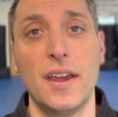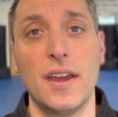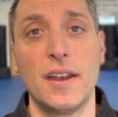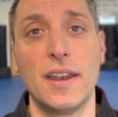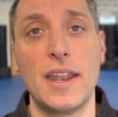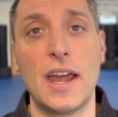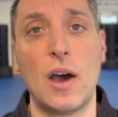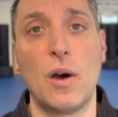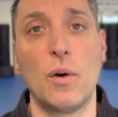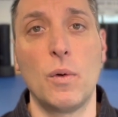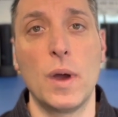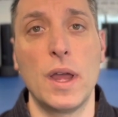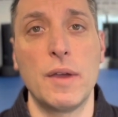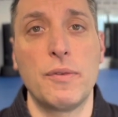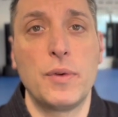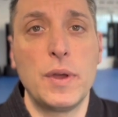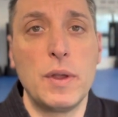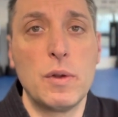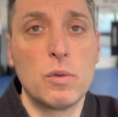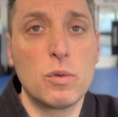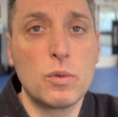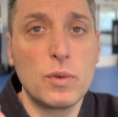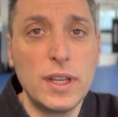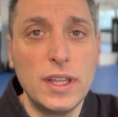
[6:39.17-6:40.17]
Now, if we
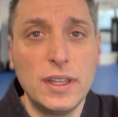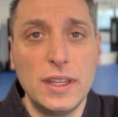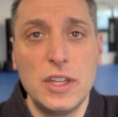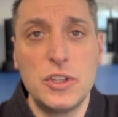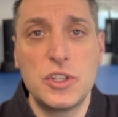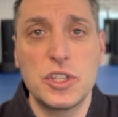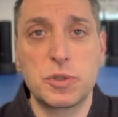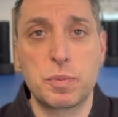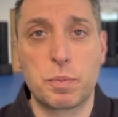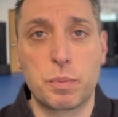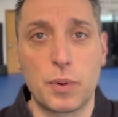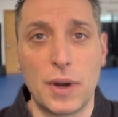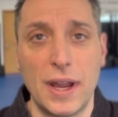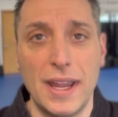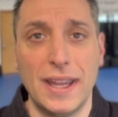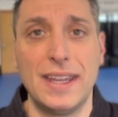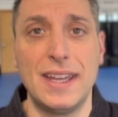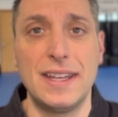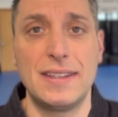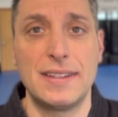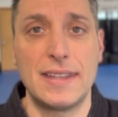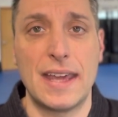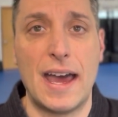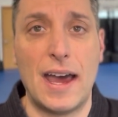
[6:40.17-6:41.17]
really just break
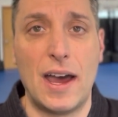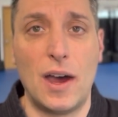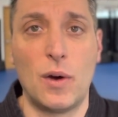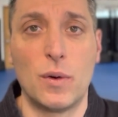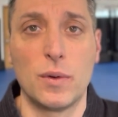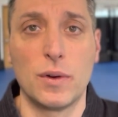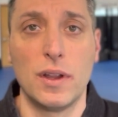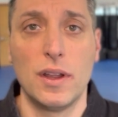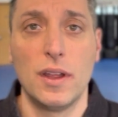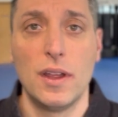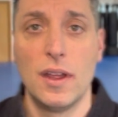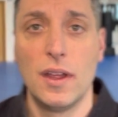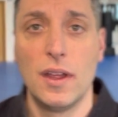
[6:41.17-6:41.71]
it down,